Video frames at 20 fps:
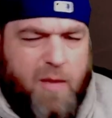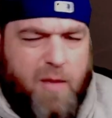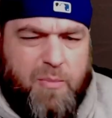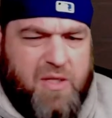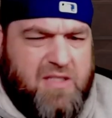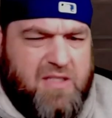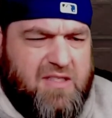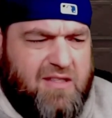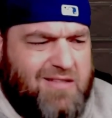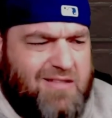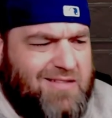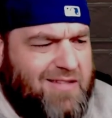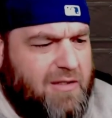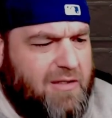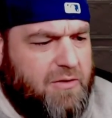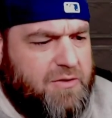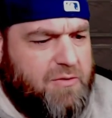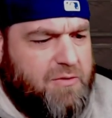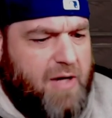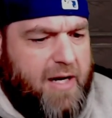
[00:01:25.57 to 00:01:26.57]
into the
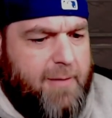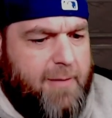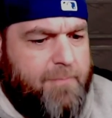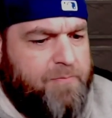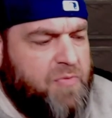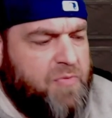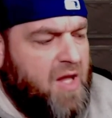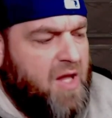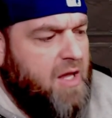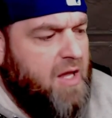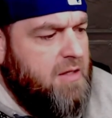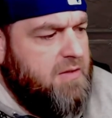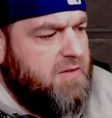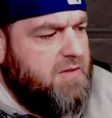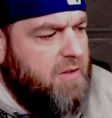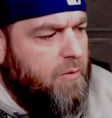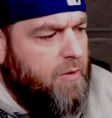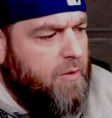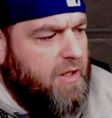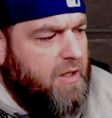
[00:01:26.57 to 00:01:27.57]
skills, right?
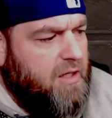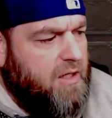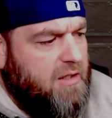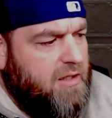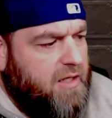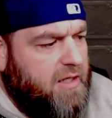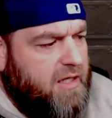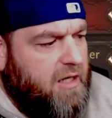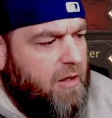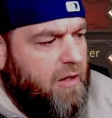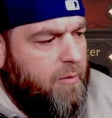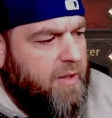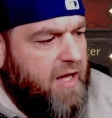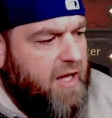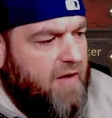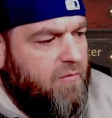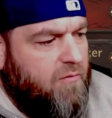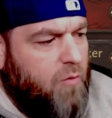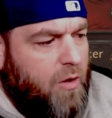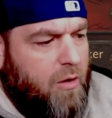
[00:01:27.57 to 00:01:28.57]
So we're going to look here. We
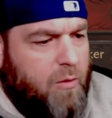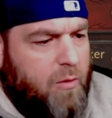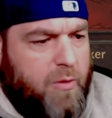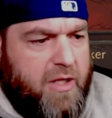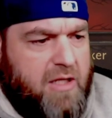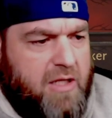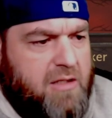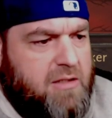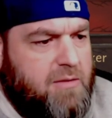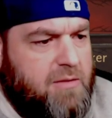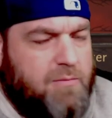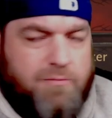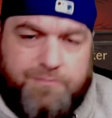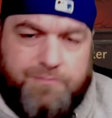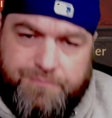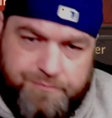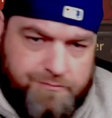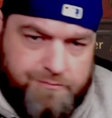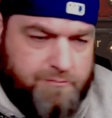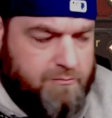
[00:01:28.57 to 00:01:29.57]
have Whirlwind.
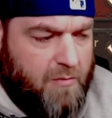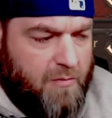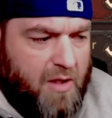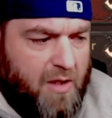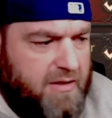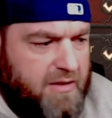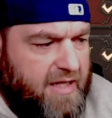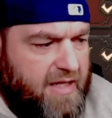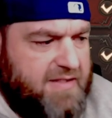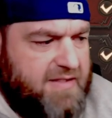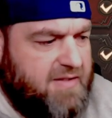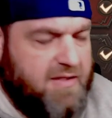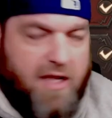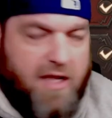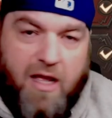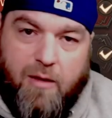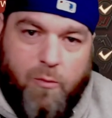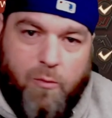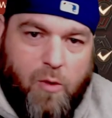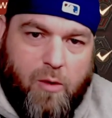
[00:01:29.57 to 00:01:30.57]
That's
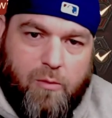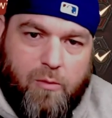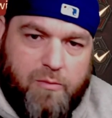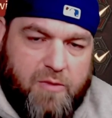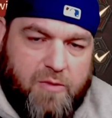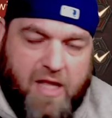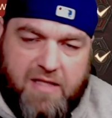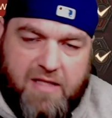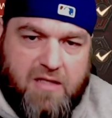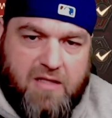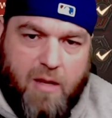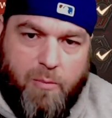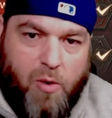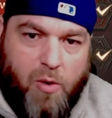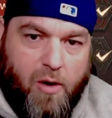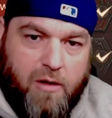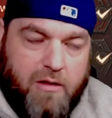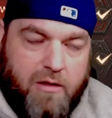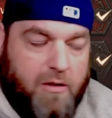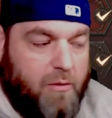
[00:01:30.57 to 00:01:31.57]
not
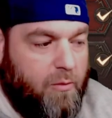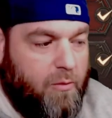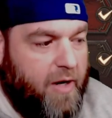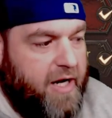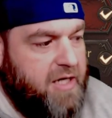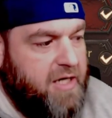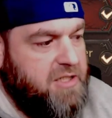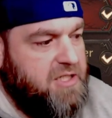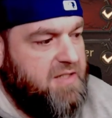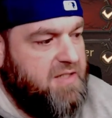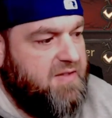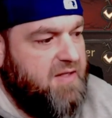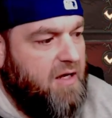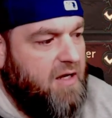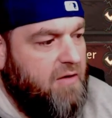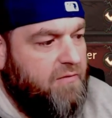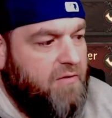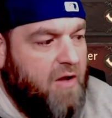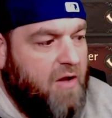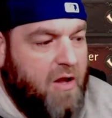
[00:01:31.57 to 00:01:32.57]
part of the range
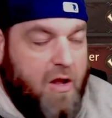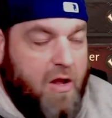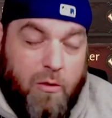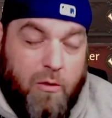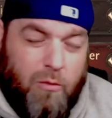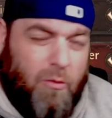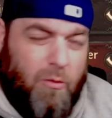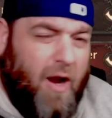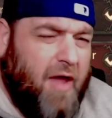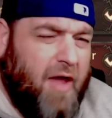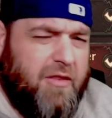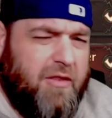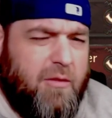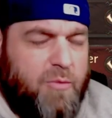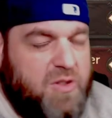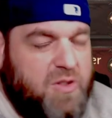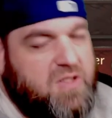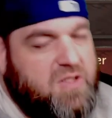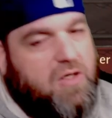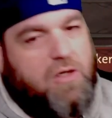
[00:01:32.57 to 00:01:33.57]
itself. Wrath of the
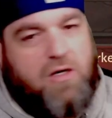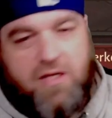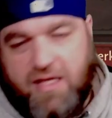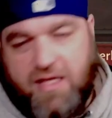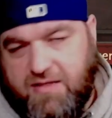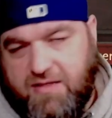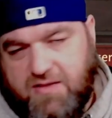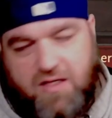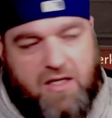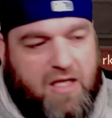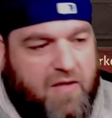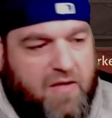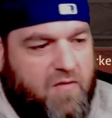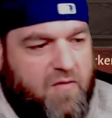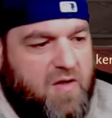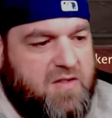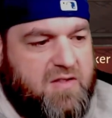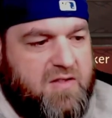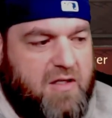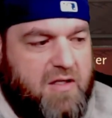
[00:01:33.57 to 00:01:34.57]
Berserker, that's going to give
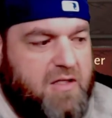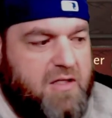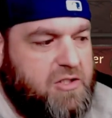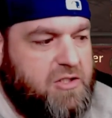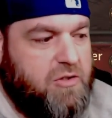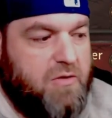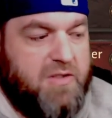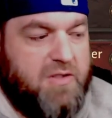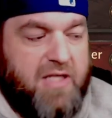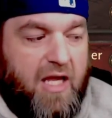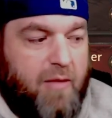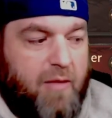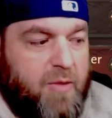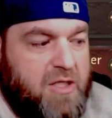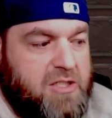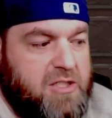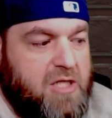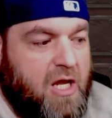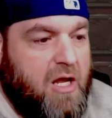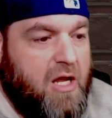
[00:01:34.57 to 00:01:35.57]
us the additional
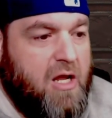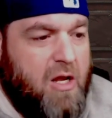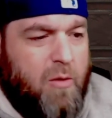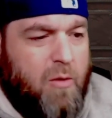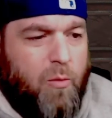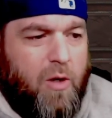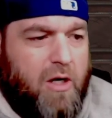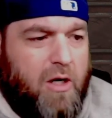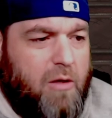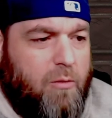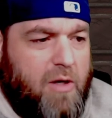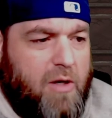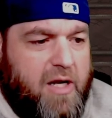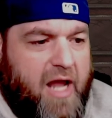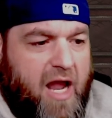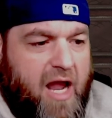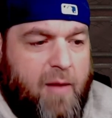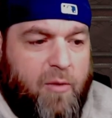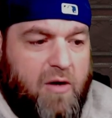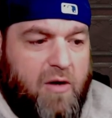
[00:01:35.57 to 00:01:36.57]
damage. We're going to run
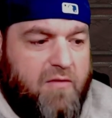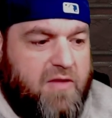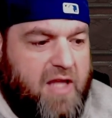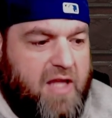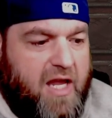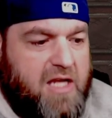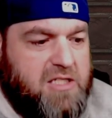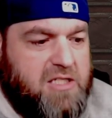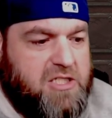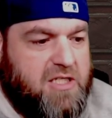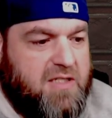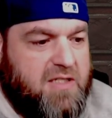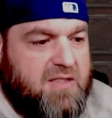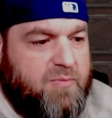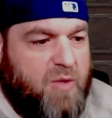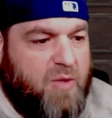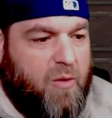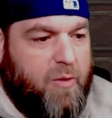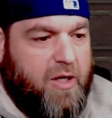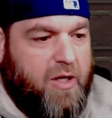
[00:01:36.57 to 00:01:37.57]
Hammer of the Ancients,
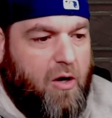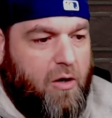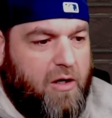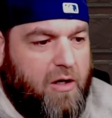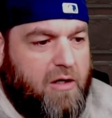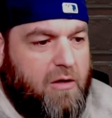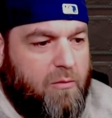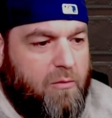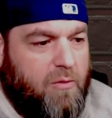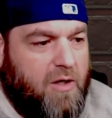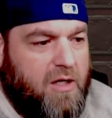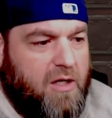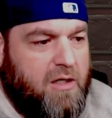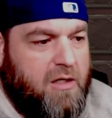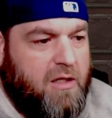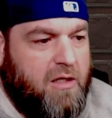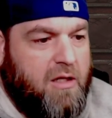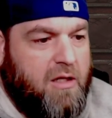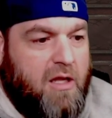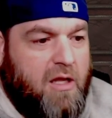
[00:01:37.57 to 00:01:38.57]
but we are going to
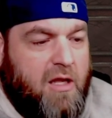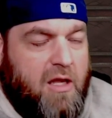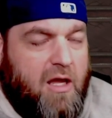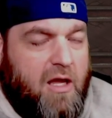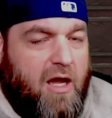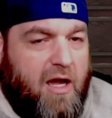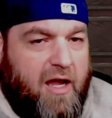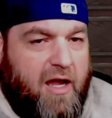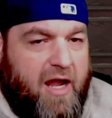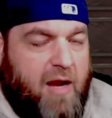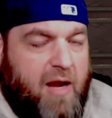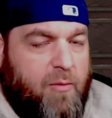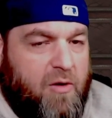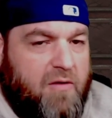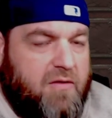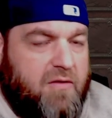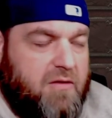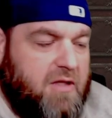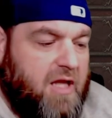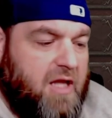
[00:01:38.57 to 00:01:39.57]
run Hammer
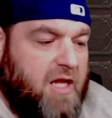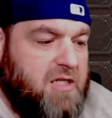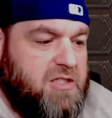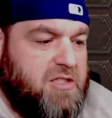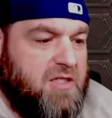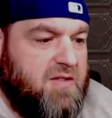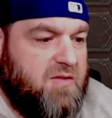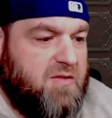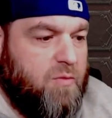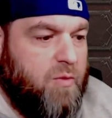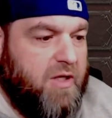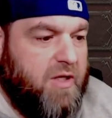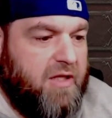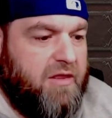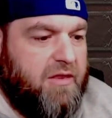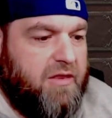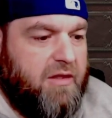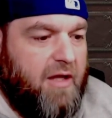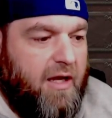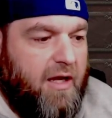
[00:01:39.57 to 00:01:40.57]
of the Ancients
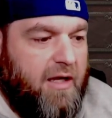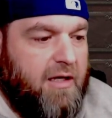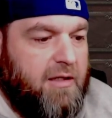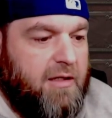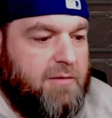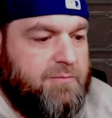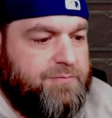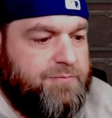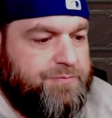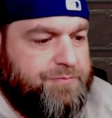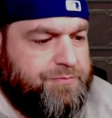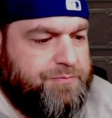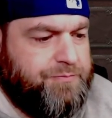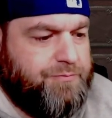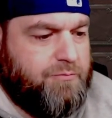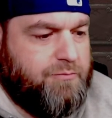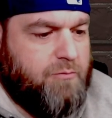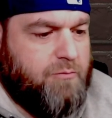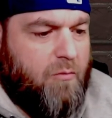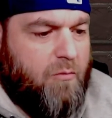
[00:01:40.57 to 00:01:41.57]
with
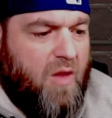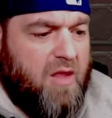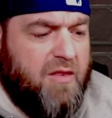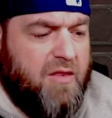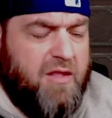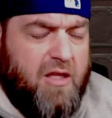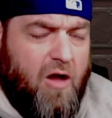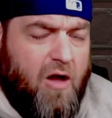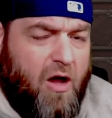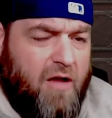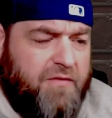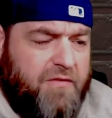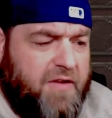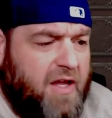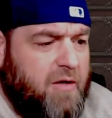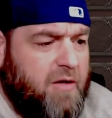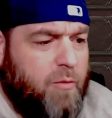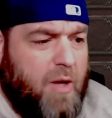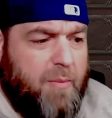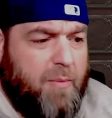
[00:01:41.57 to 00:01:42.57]
the
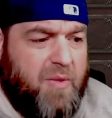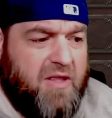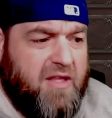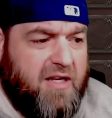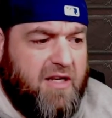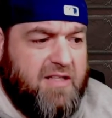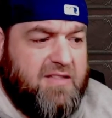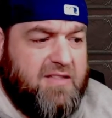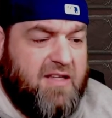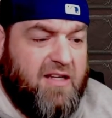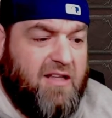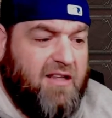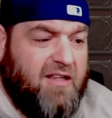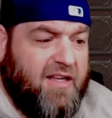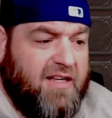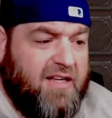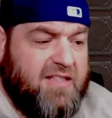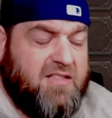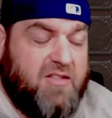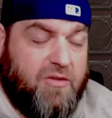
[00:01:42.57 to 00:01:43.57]
offhand weapon that is going to let
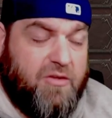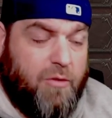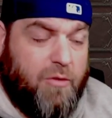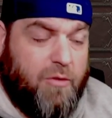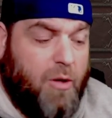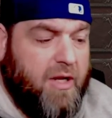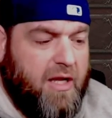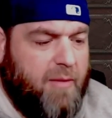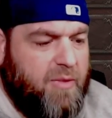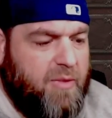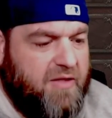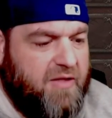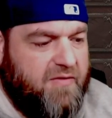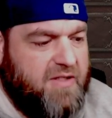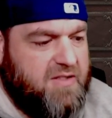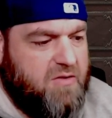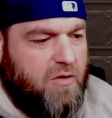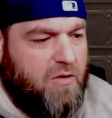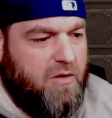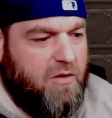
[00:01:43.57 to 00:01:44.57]
us throw it. I believe it
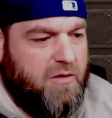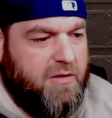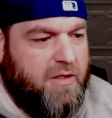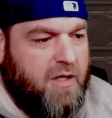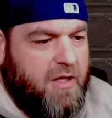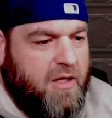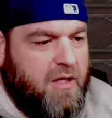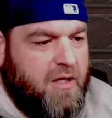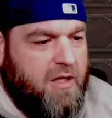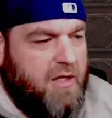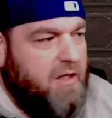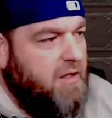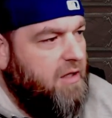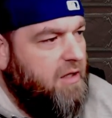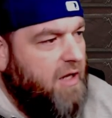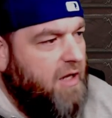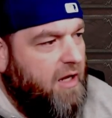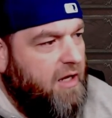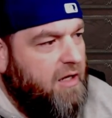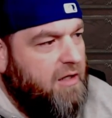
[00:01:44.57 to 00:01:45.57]
is called
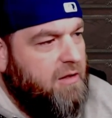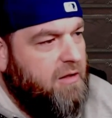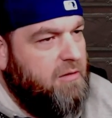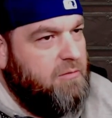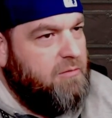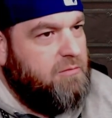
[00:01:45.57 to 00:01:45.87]
the